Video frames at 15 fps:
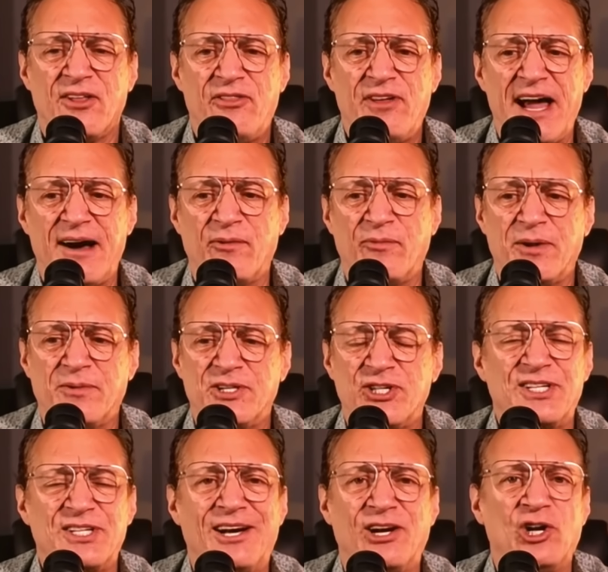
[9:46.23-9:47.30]
that we would
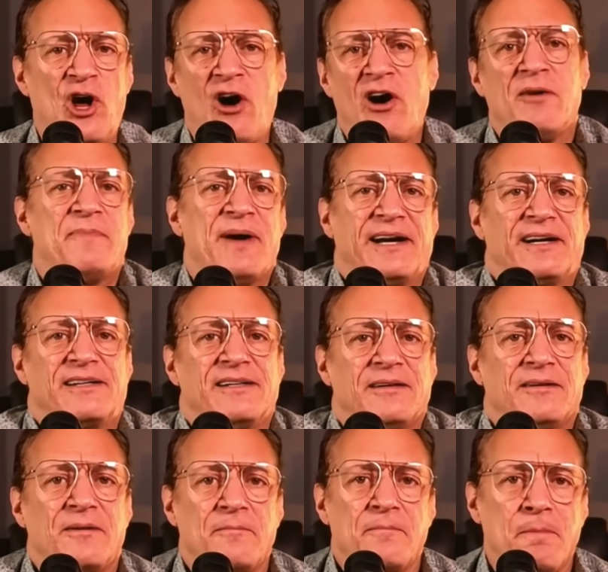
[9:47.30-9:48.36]
just get along better
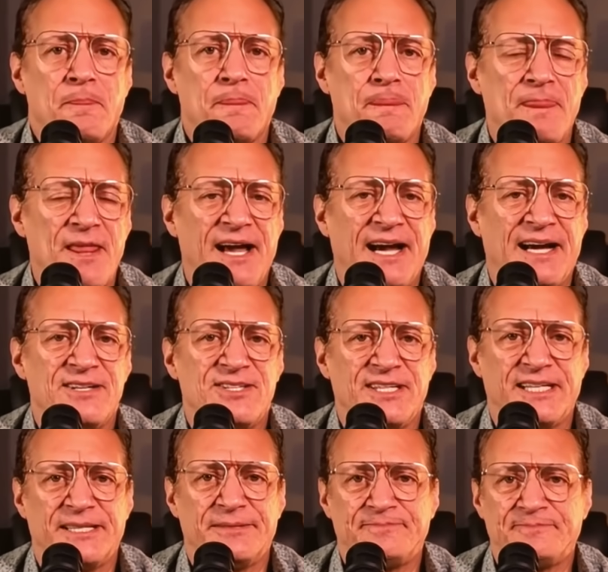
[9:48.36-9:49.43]
as
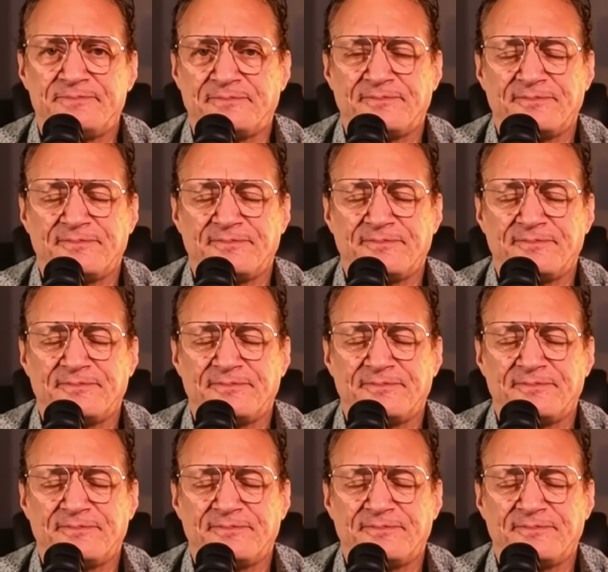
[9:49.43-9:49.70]
a